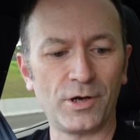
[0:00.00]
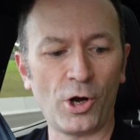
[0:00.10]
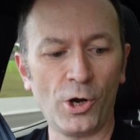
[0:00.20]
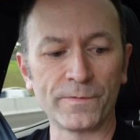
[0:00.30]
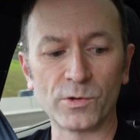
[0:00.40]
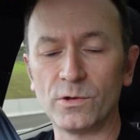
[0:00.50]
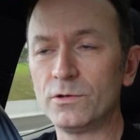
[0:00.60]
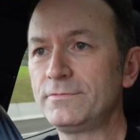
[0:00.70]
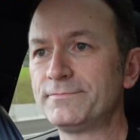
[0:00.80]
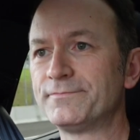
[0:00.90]

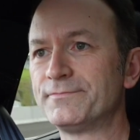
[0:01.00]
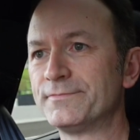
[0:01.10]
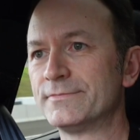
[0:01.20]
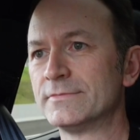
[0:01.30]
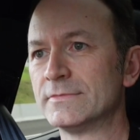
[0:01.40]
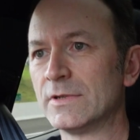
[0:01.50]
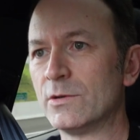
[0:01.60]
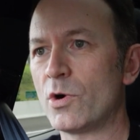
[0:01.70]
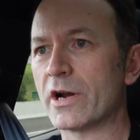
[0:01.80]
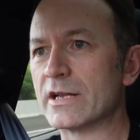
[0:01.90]
overall,
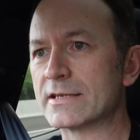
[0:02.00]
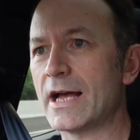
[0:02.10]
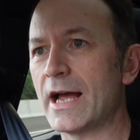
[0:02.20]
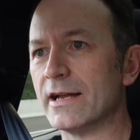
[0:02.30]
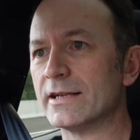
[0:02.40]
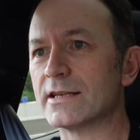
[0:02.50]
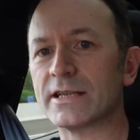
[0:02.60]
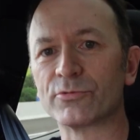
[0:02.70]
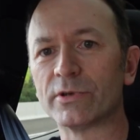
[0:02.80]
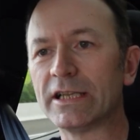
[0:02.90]
what can I say?
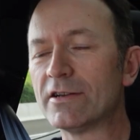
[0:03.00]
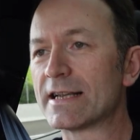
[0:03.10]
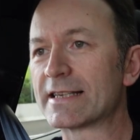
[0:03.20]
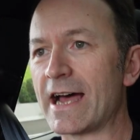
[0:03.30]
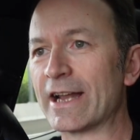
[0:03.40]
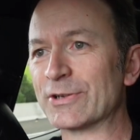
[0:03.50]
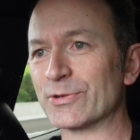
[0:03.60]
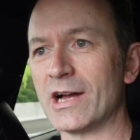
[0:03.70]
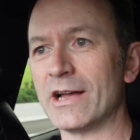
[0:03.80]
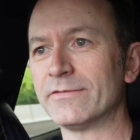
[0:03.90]
It's a really nice car to
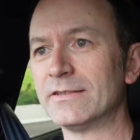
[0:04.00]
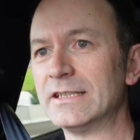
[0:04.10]
drive.